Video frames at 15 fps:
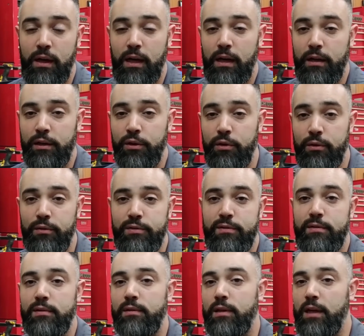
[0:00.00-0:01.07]
use
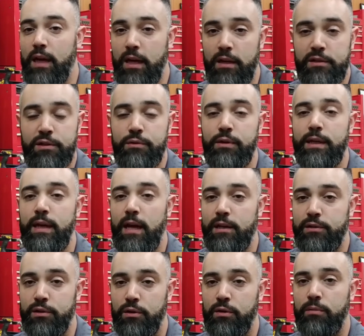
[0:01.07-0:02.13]
in industry as
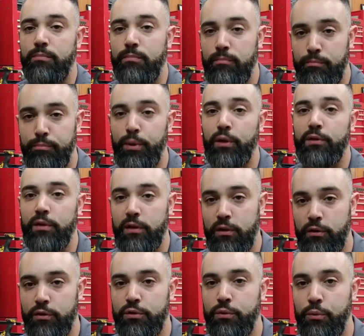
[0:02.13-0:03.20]
you're building your
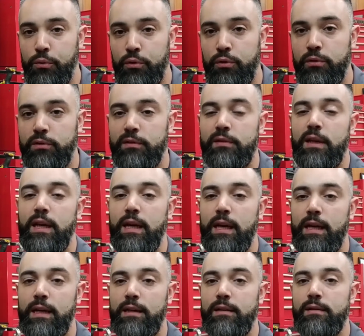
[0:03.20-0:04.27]
tools
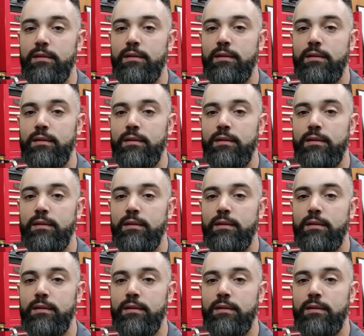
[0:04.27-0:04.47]
and